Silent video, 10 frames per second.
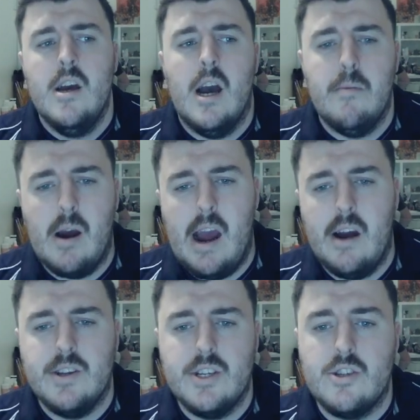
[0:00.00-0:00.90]
about how
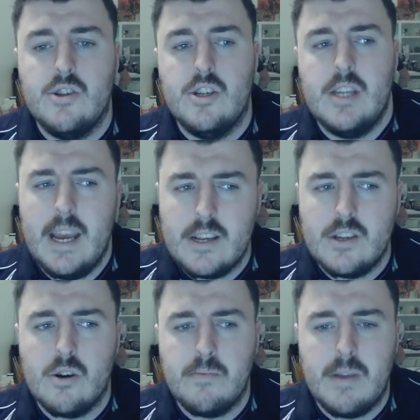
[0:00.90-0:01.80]
it just takes a
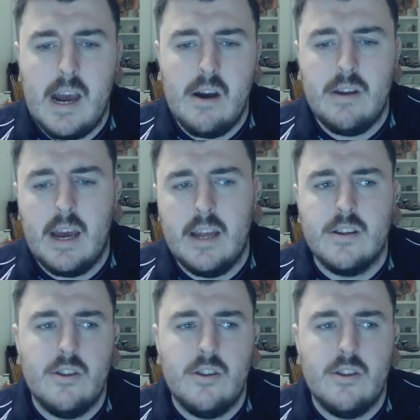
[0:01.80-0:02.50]
drop down and